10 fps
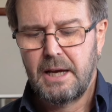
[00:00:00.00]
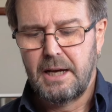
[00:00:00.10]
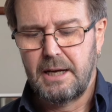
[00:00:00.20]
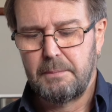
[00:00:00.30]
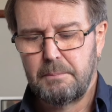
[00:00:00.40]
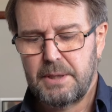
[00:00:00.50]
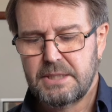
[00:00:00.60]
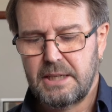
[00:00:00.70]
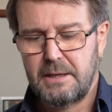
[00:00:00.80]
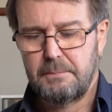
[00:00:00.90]

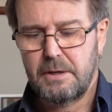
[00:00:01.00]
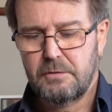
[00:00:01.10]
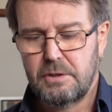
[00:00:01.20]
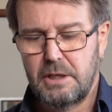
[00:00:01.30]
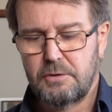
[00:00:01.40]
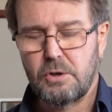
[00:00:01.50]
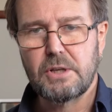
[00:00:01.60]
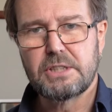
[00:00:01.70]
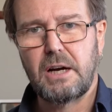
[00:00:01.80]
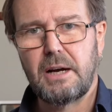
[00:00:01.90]
Of
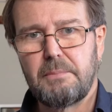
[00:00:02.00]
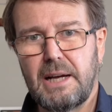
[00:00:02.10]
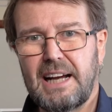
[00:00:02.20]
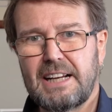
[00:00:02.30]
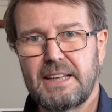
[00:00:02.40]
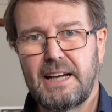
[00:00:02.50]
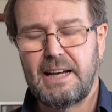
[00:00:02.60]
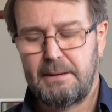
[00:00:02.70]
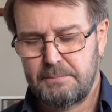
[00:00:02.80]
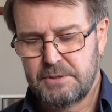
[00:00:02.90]
course, I'm
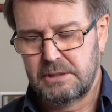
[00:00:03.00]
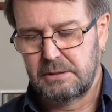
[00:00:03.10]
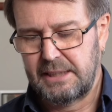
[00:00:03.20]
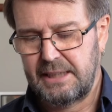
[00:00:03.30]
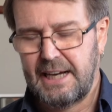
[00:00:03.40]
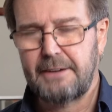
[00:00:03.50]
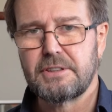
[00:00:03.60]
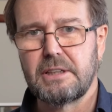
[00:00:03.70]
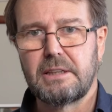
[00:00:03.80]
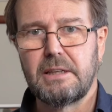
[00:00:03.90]
absolutely
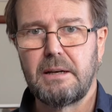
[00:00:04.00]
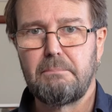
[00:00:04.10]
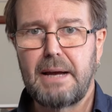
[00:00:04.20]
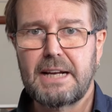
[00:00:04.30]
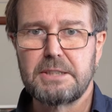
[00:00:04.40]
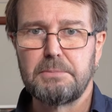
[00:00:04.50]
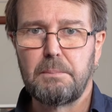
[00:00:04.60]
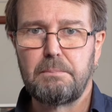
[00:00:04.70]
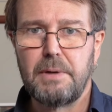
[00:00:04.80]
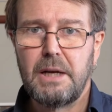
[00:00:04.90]
after the
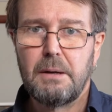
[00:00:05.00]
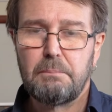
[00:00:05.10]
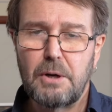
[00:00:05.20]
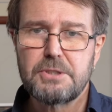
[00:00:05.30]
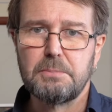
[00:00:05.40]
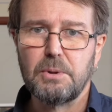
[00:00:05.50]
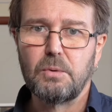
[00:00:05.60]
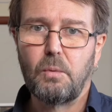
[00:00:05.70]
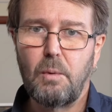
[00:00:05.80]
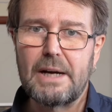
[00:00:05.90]
maximum
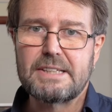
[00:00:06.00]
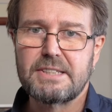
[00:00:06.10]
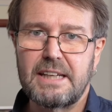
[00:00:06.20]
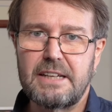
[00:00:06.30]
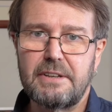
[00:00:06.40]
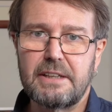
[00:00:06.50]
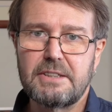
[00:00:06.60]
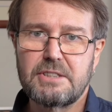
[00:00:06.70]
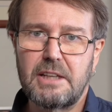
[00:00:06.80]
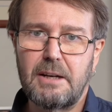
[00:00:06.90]
possible weight saving,
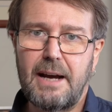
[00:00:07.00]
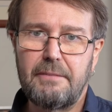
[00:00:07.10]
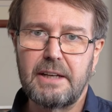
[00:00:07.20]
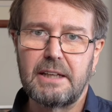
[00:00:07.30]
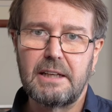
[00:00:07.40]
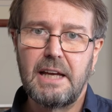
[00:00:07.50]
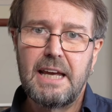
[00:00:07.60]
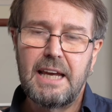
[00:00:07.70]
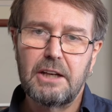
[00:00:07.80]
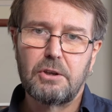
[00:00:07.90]
and so having an
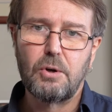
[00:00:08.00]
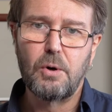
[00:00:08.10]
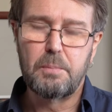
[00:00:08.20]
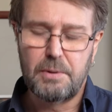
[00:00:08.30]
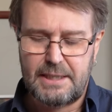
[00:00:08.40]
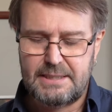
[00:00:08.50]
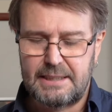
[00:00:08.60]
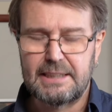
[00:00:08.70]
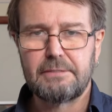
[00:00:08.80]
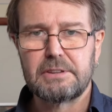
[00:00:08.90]

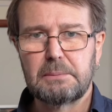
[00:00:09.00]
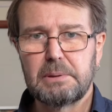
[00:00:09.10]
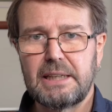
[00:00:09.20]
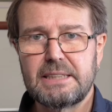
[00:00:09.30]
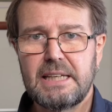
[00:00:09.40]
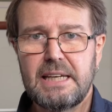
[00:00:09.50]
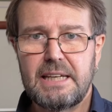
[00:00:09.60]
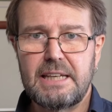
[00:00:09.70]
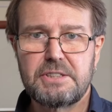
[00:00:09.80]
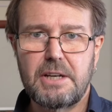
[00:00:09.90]
incorporated leveling plate
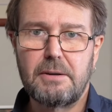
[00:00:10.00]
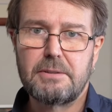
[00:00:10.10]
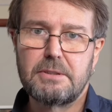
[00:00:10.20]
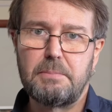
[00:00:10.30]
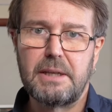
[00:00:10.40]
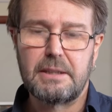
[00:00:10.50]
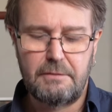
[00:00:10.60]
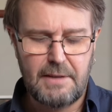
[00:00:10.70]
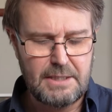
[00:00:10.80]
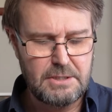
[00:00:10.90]
is going to be an
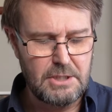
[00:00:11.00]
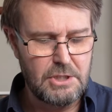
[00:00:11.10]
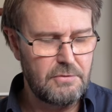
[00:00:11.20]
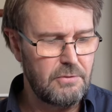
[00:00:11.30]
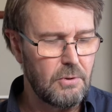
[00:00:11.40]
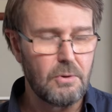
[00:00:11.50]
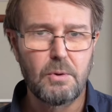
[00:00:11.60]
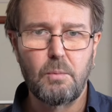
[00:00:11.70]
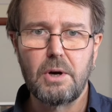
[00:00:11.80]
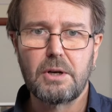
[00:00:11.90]
advantage for
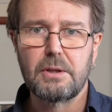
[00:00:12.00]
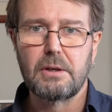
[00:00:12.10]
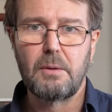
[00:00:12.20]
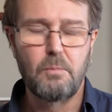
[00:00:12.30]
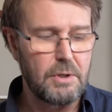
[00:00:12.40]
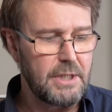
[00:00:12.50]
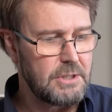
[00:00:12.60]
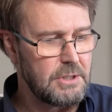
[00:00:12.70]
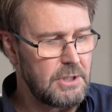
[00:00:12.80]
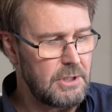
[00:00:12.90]
the work that I'm wanting
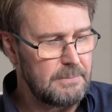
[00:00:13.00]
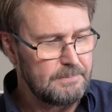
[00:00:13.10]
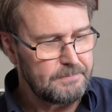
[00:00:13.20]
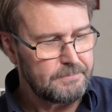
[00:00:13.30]
to do.